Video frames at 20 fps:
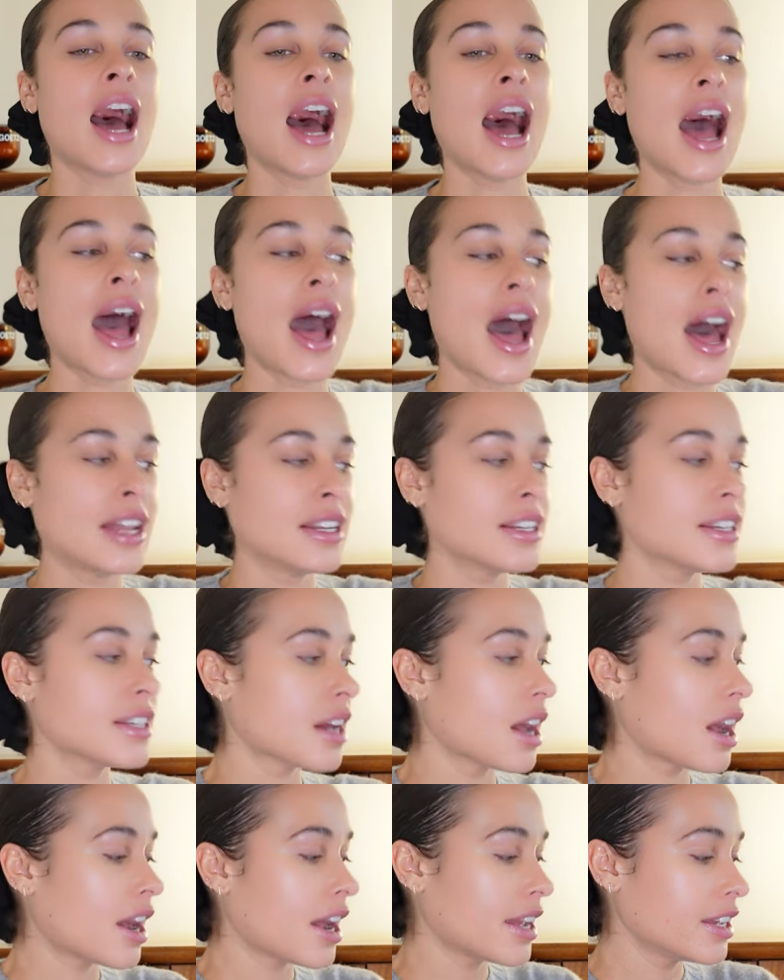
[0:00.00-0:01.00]
And
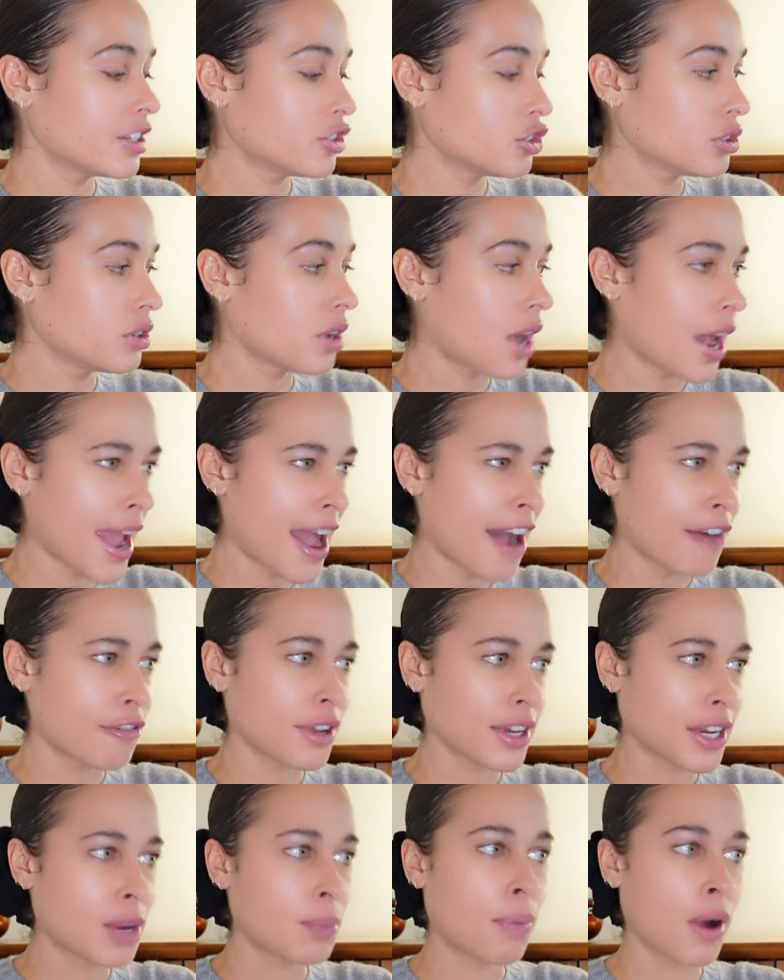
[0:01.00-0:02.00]
I have
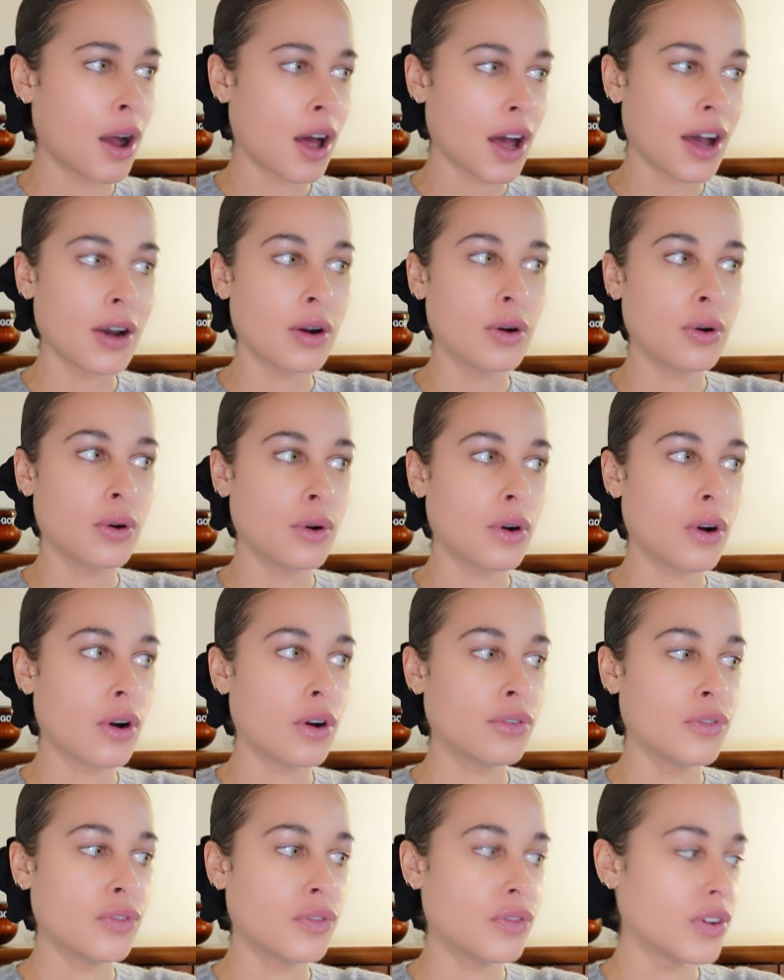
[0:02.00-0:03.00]
like a pile
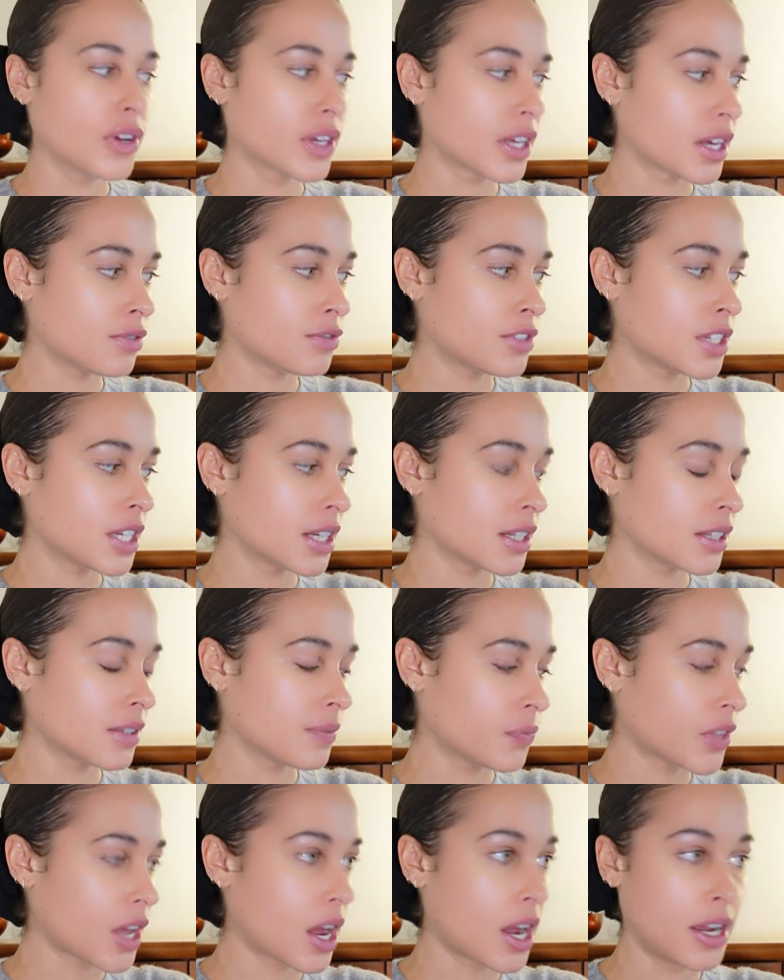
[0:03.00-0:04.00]
of gifting
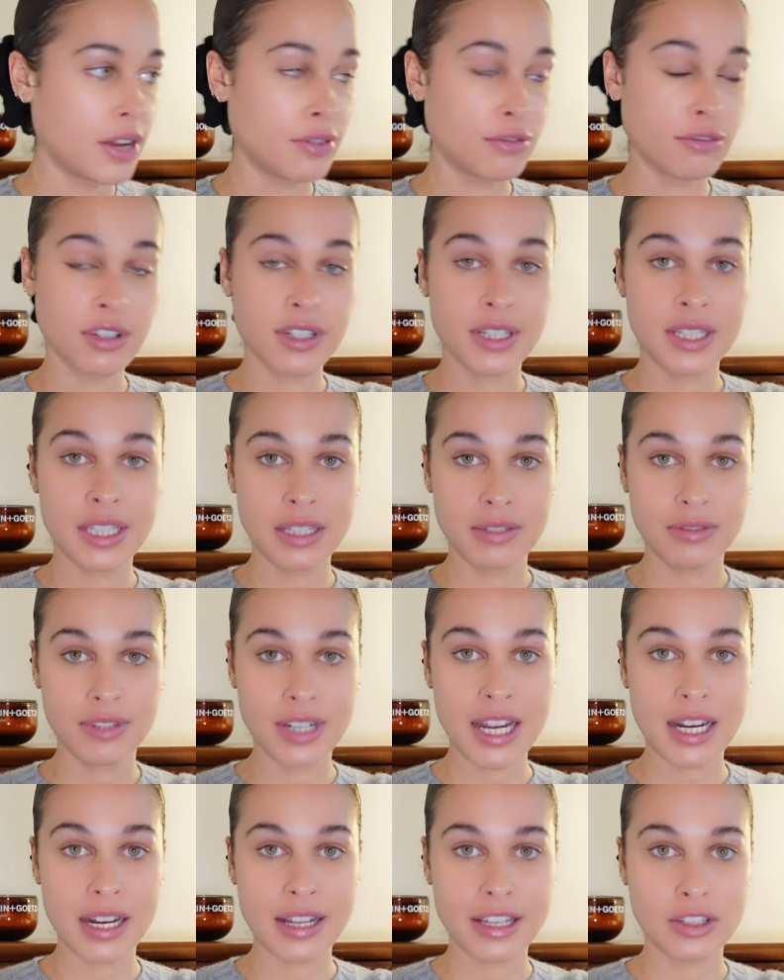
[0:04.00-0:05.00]
that I have received
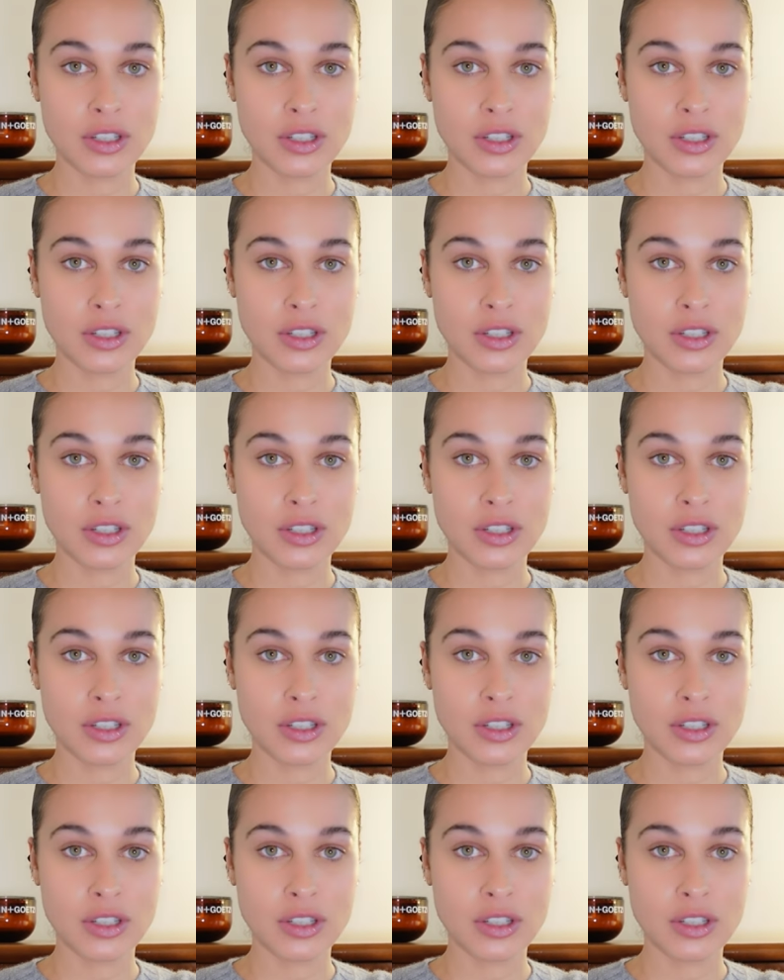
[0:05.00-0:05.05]
lately,